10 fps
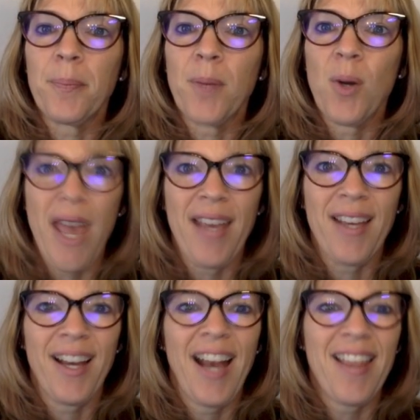Okay.
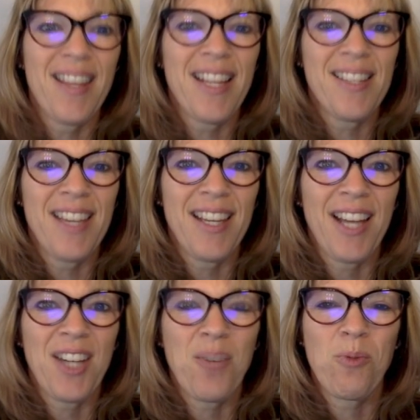I think that's it.
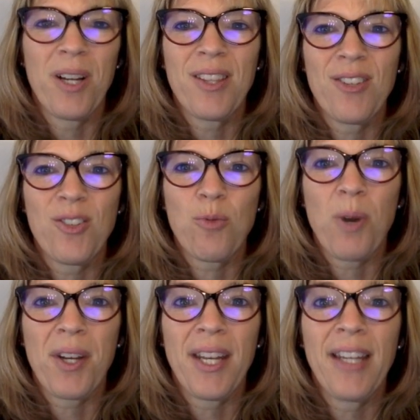I don't want this to
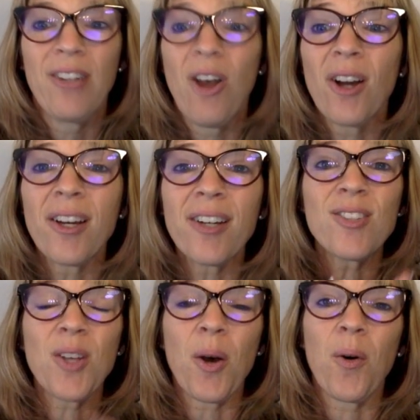run on any longer,
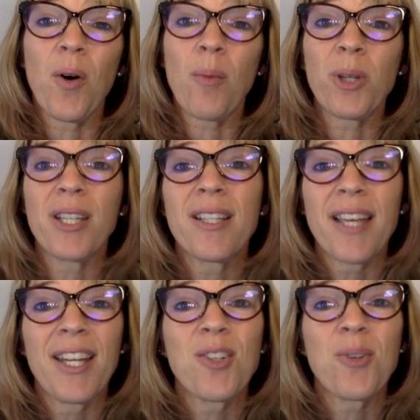so I'm really
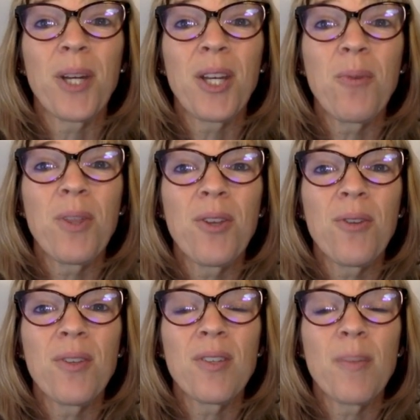excited to working with you
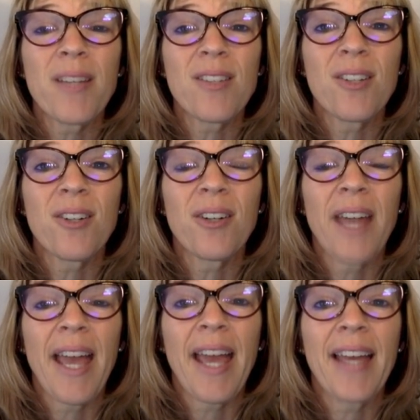this semester,
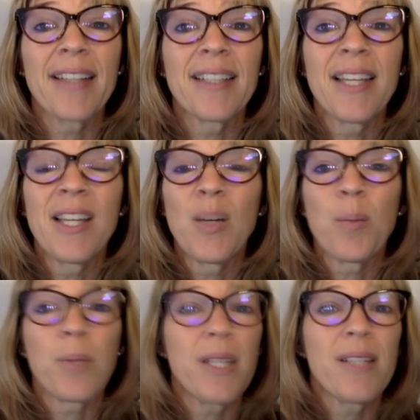and
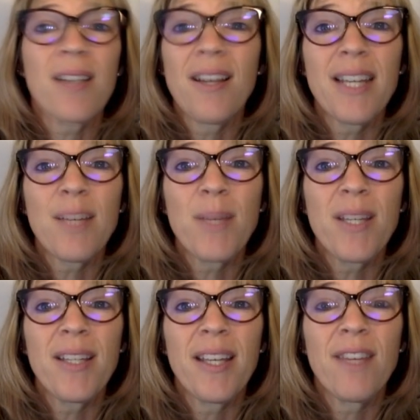please contact
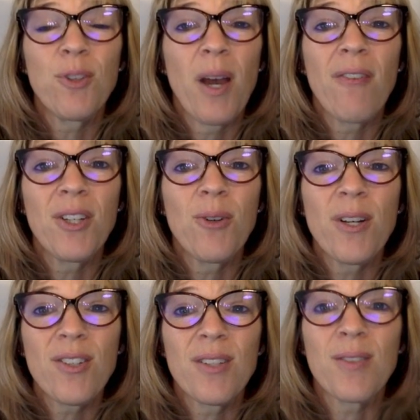me if you have any
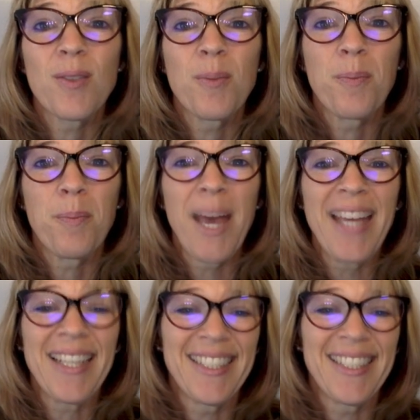questions. Bye.